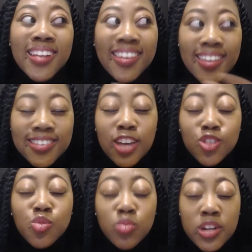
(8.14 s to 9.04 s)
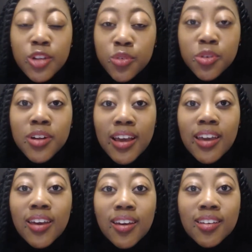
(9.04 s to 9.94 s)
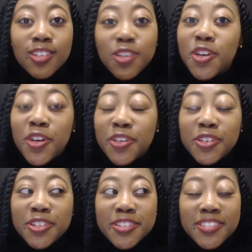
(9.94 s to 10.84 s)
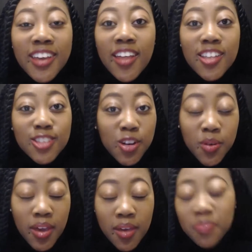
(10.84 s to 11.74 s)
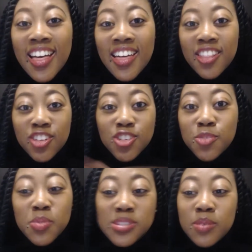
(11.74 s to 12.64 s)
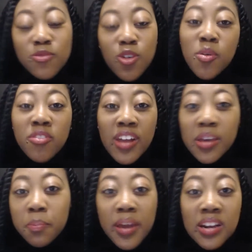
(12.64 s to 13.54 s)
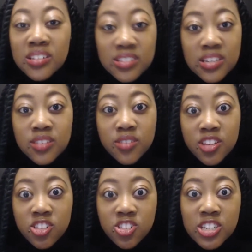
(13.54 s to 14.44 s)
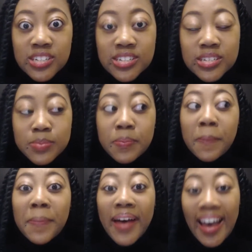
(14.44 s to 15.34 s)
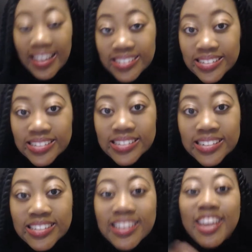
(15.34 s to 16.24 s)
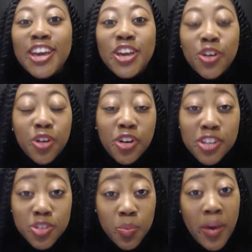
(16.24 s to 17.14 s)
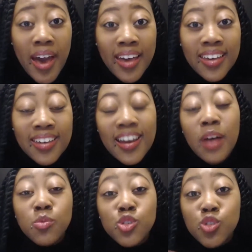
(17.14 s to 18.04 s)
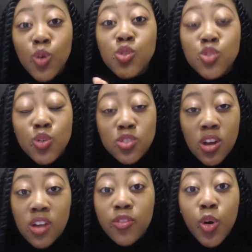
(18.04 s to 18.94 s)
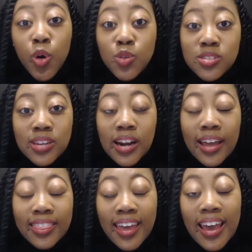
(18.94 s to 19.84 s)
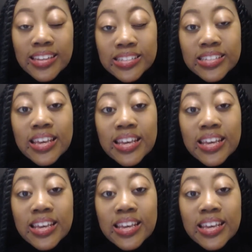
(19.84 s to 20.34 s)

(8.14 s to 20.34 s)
Like, that's actually really rude. Like, no. Yeah, that's not okay. There should be some form of like penalties for this shit. But your girl is back. I'm so sorry for ghosting like that.